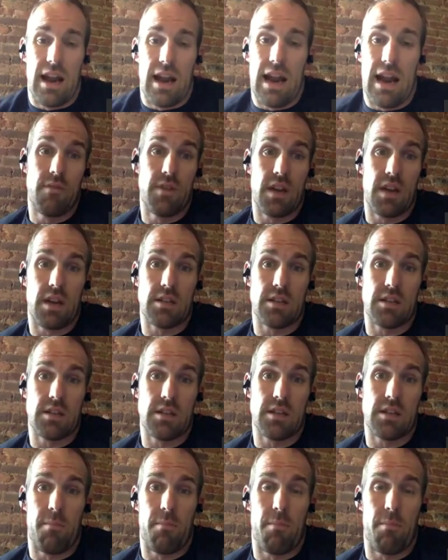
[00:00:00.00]
Loved it because
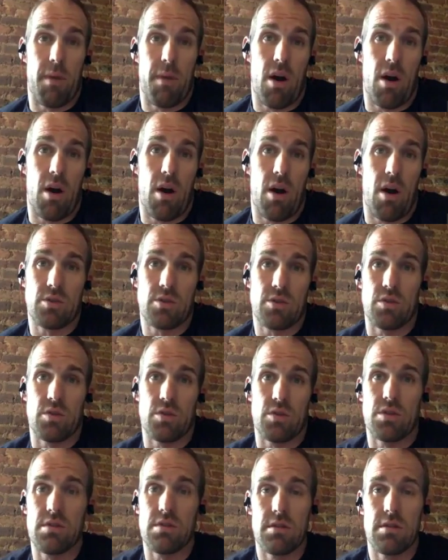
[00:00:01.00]
my boss
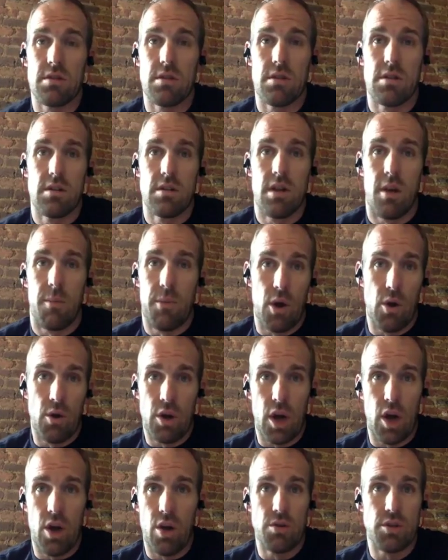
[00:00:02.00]
was a pro
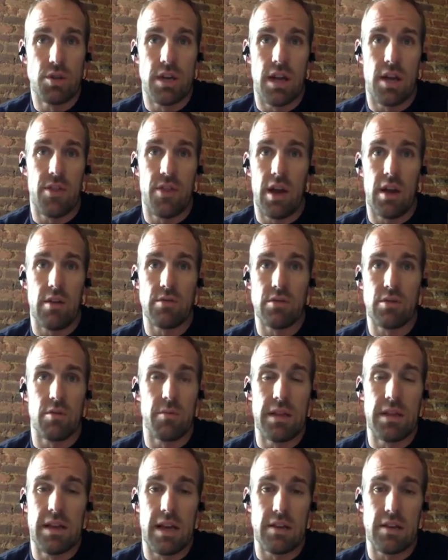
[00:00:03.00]
coach, and I thought I was going
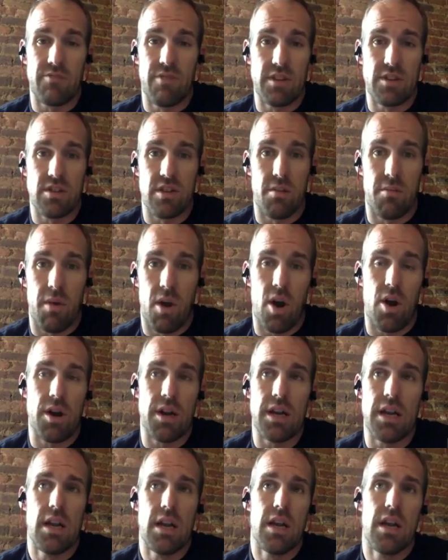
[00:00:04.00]
to be the next Vince
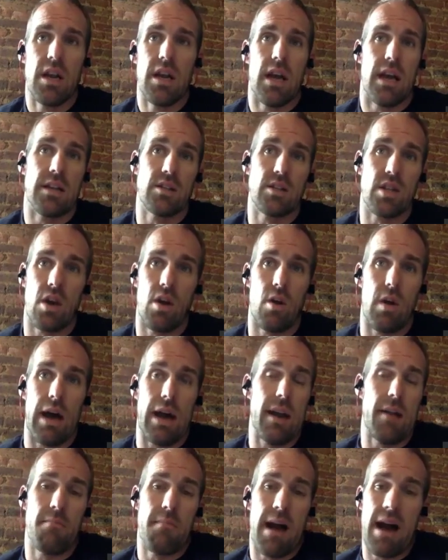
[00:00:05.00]
Lombardi. And so I
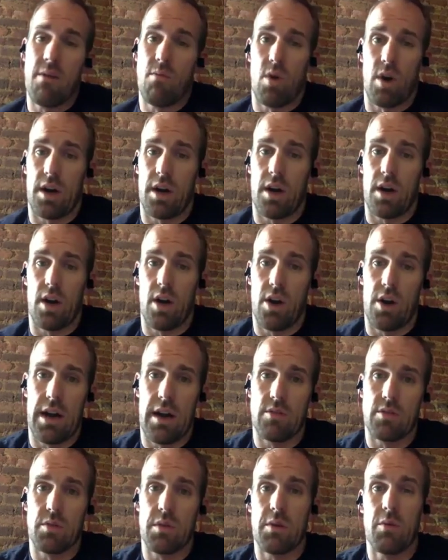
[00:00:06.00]
didn't mind working 100
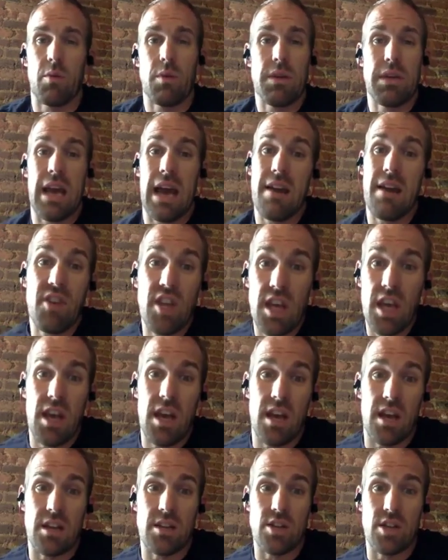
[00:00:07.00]
hours a week. When you have
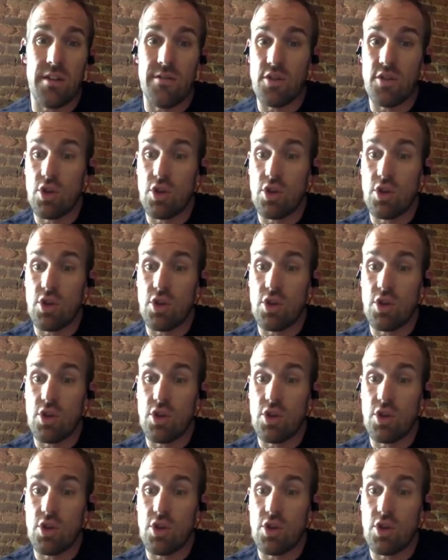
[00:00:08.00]
kids, I